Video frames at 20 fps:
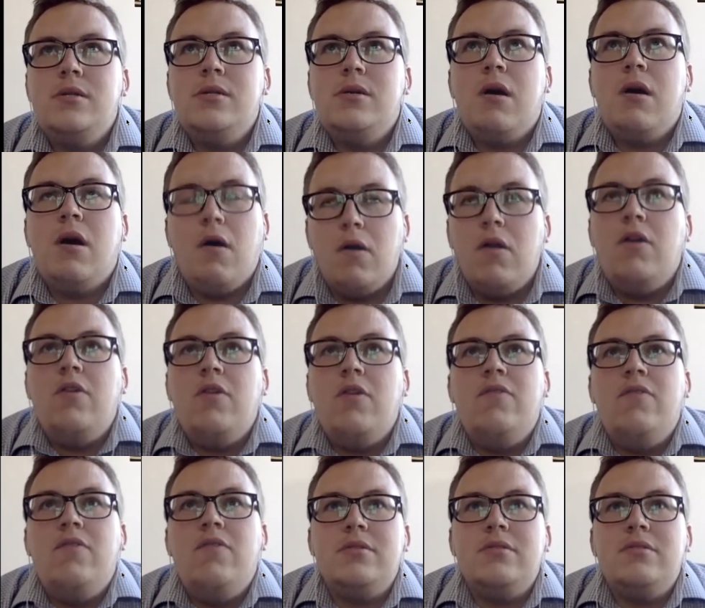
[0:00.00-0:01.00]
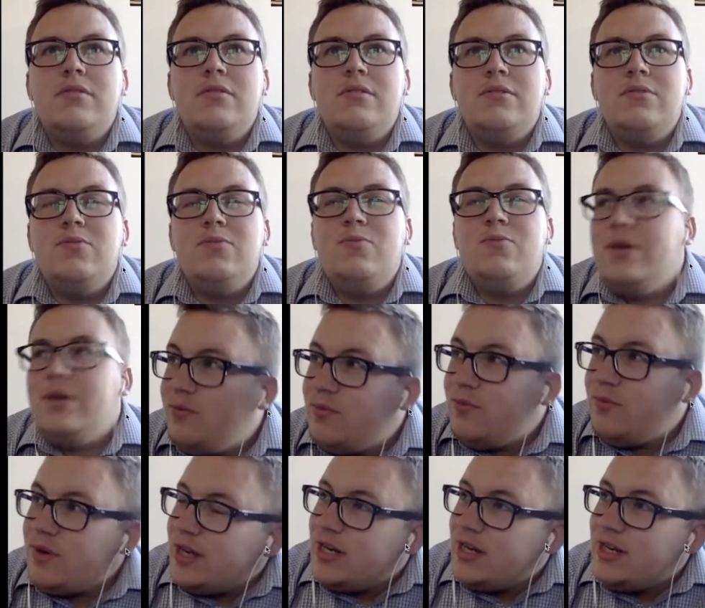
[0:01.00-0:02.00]
all over. Yeah. We
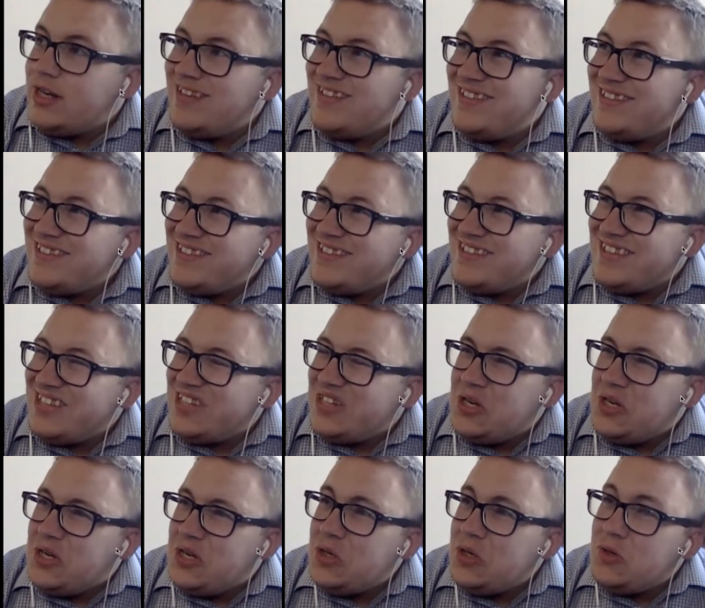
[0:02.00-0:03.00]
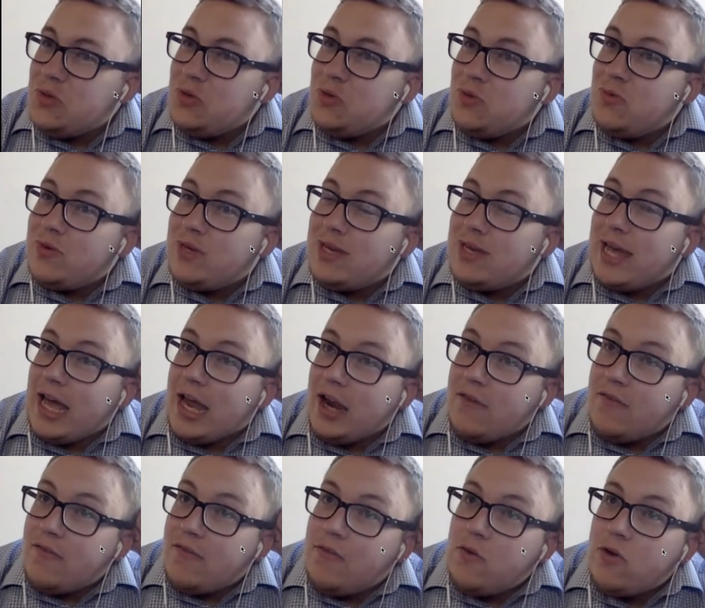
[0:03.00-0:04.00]
went to
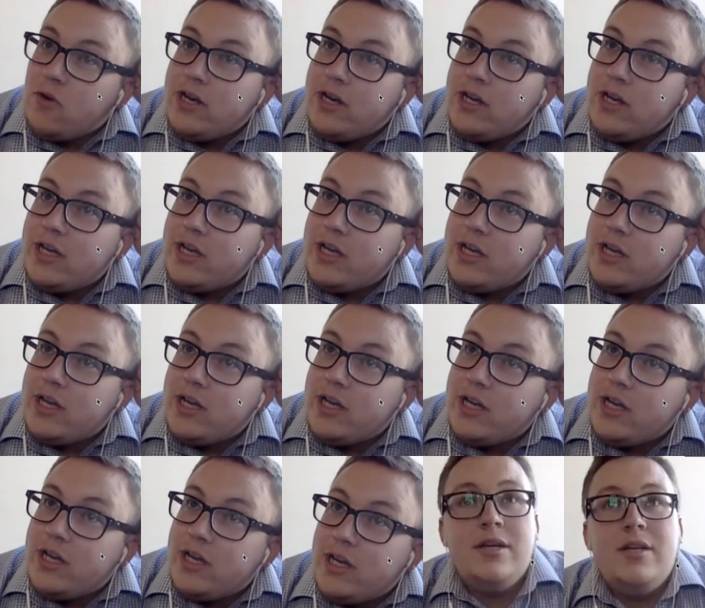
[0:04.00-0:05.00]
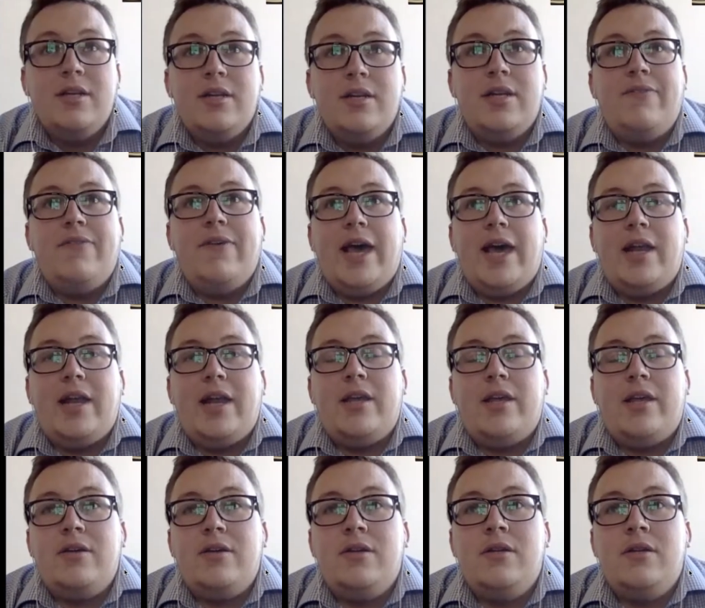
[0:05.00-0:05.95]
California, Nevada,